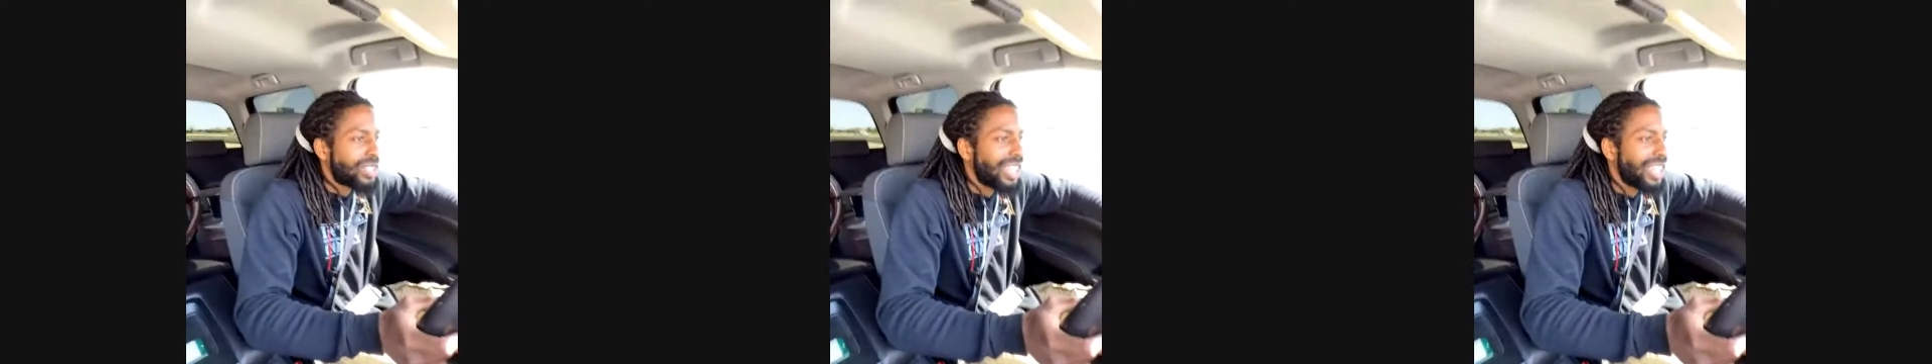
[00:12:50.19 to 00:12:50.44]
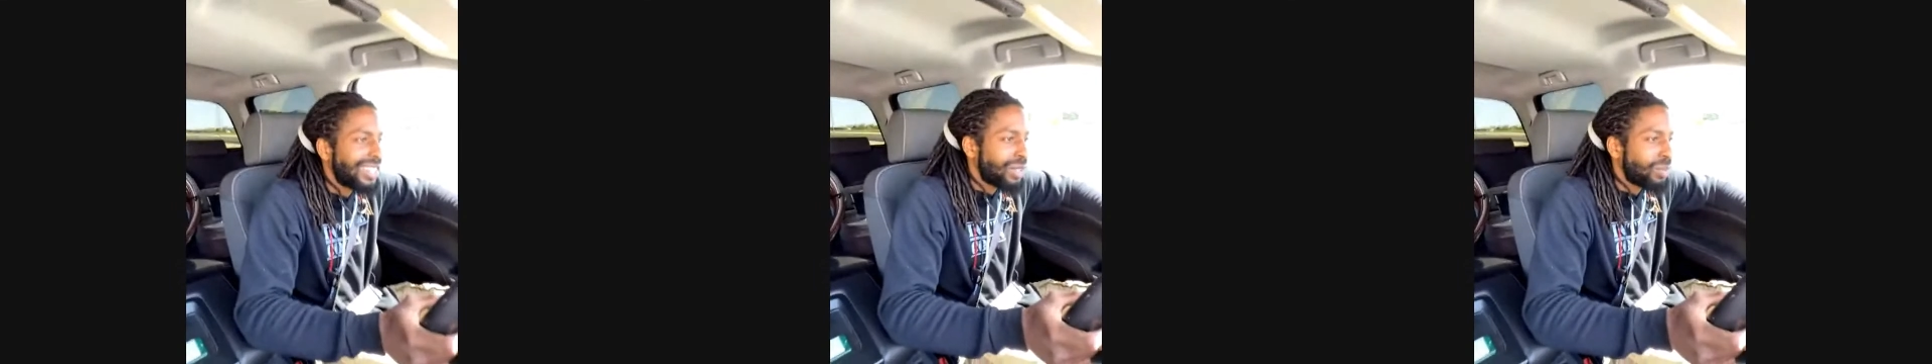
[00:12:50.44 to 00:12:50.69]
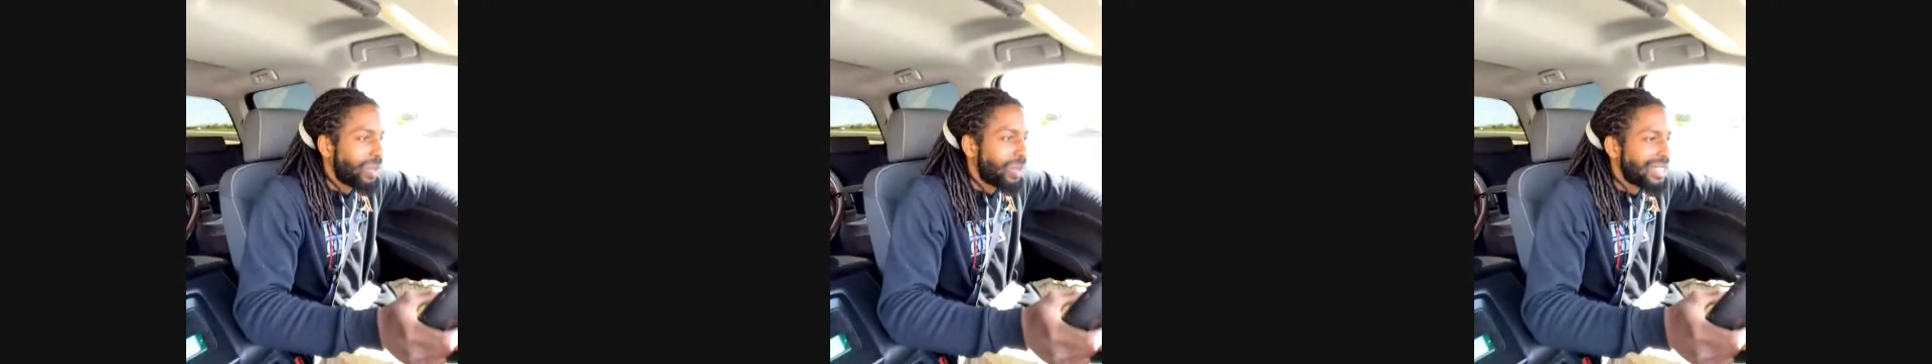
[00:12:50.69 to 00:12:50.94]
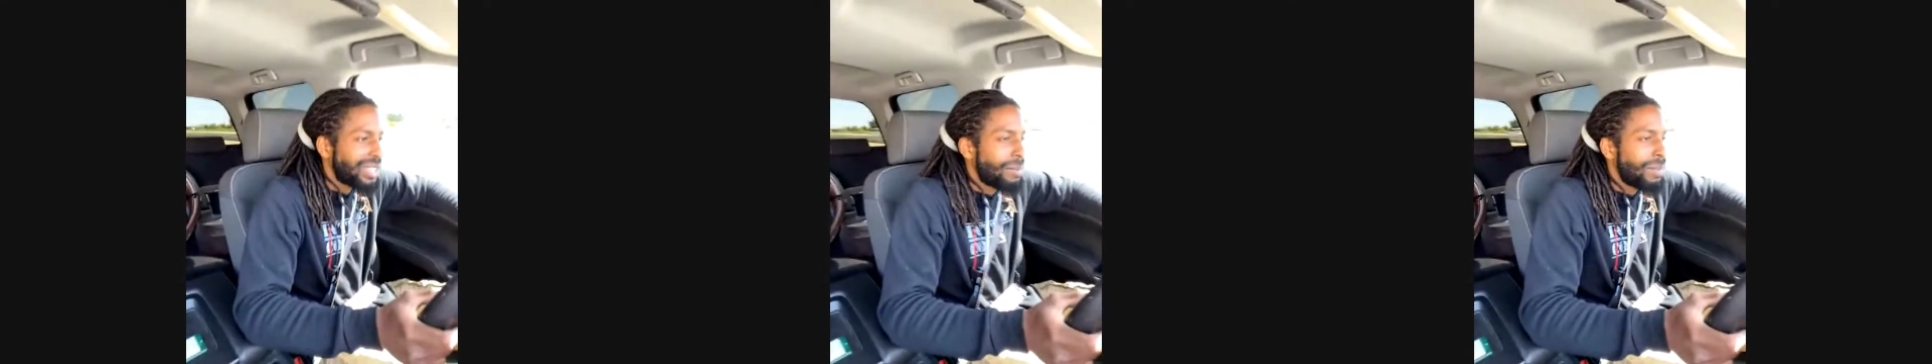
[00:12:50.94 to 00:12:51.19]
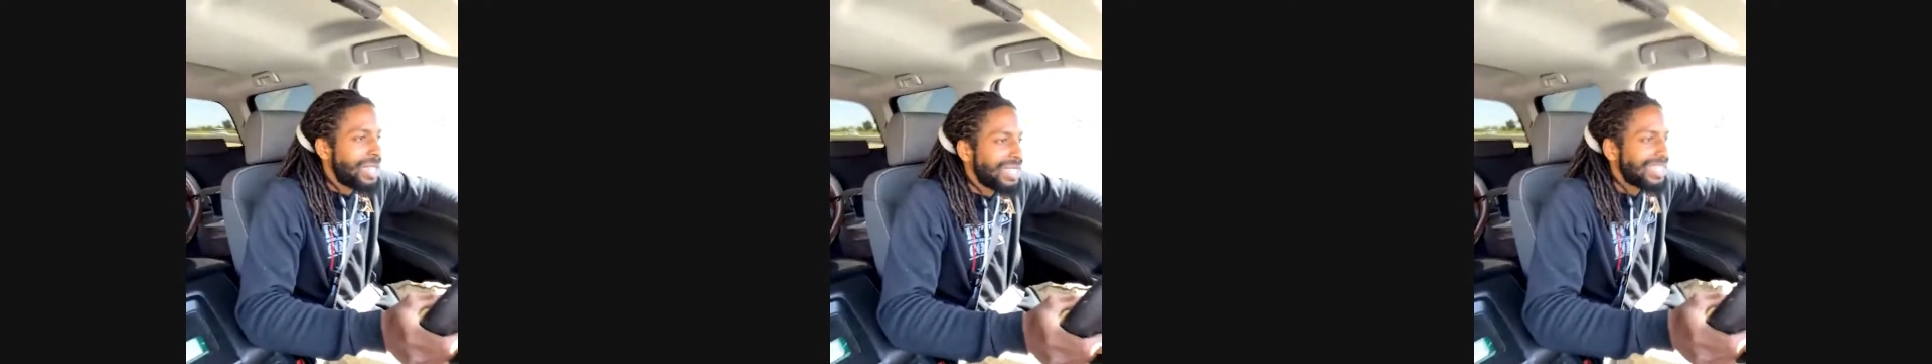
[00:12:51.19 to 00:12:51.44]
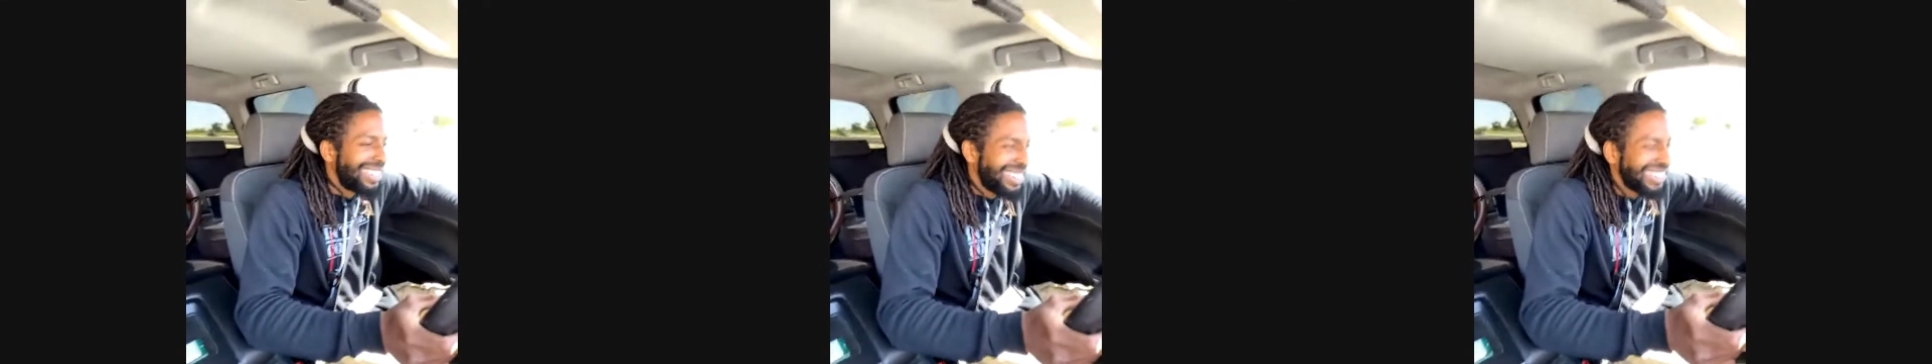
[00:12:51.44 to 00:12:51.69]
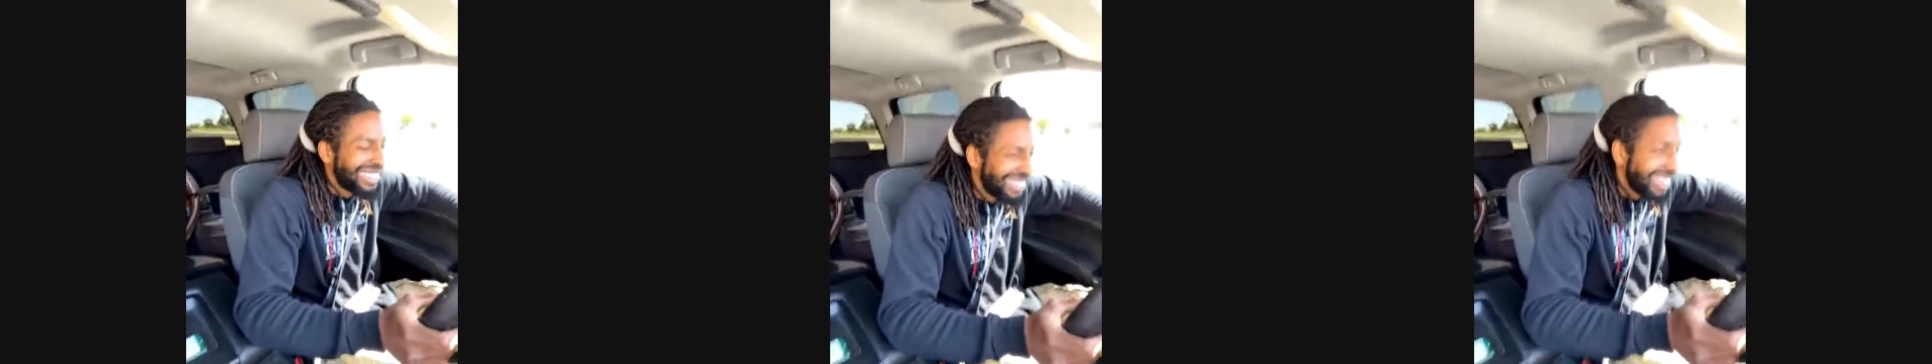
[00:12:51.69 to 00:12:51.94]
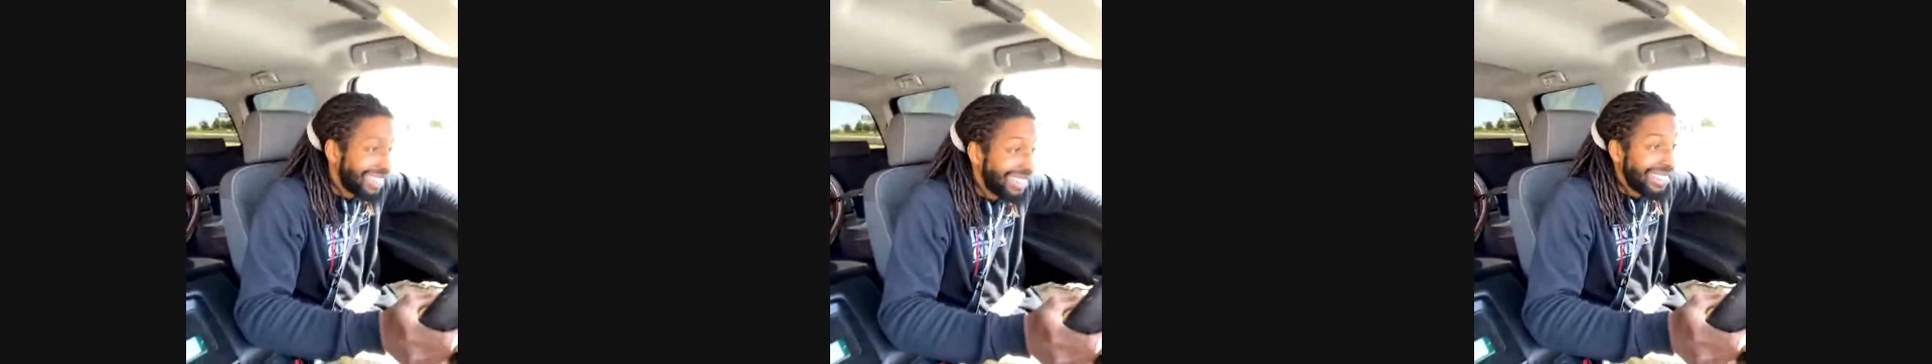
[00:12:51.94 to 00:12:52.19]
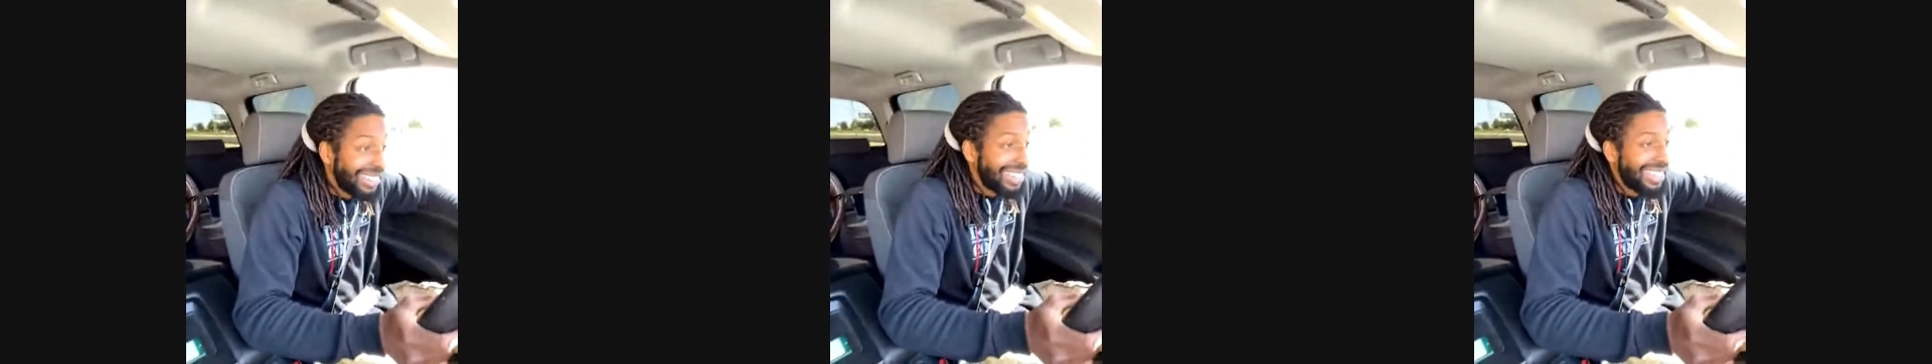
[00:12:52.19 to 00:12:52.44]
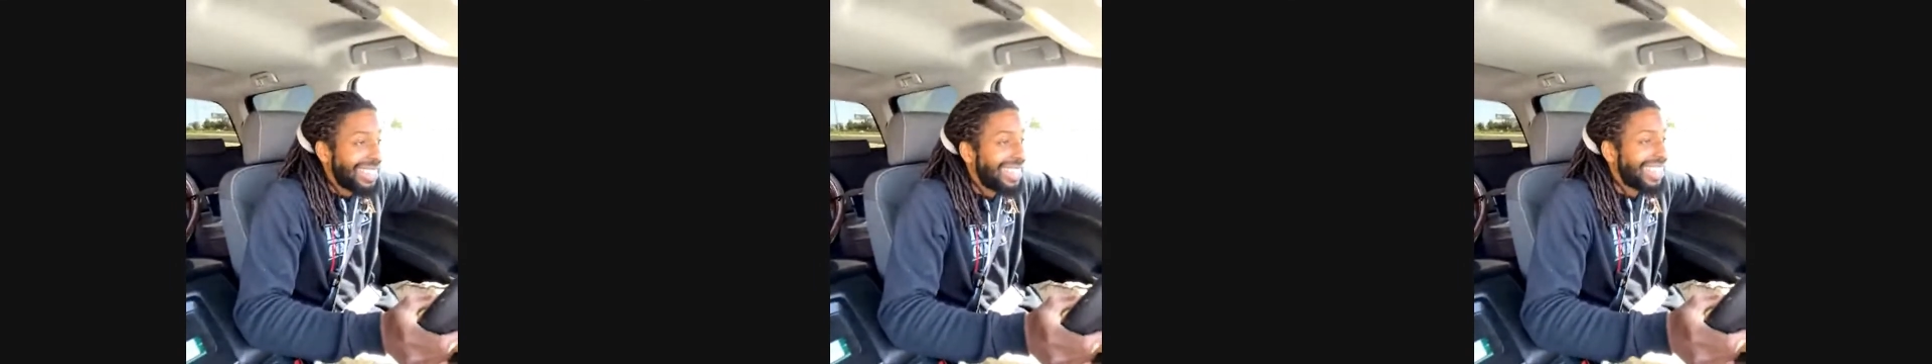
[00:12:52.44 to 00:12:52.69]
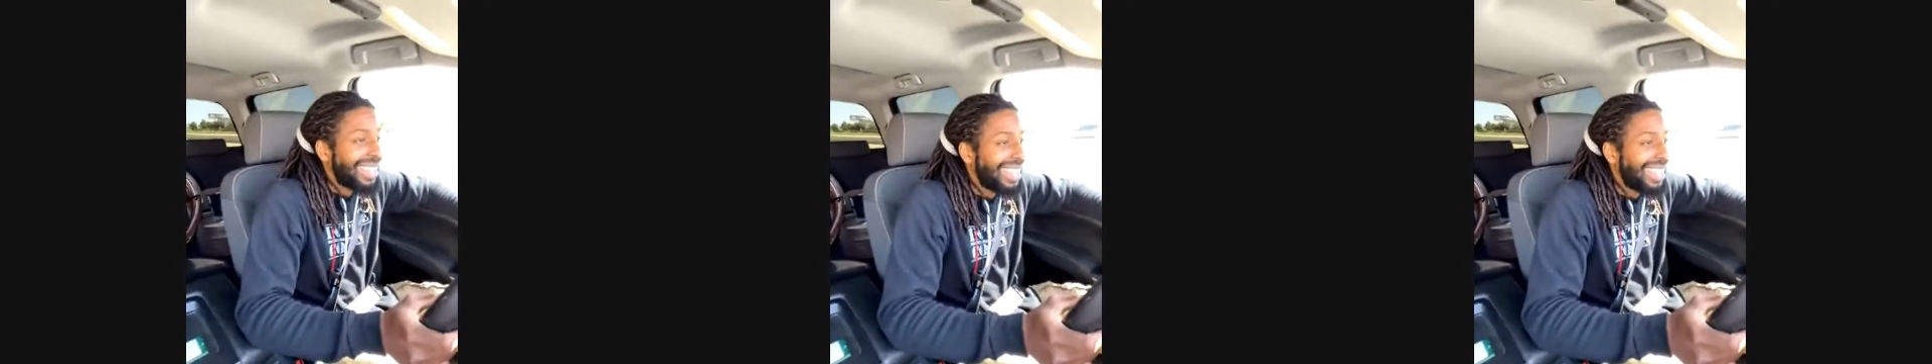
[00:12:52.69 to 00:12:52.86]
point is dead, then what does that mean?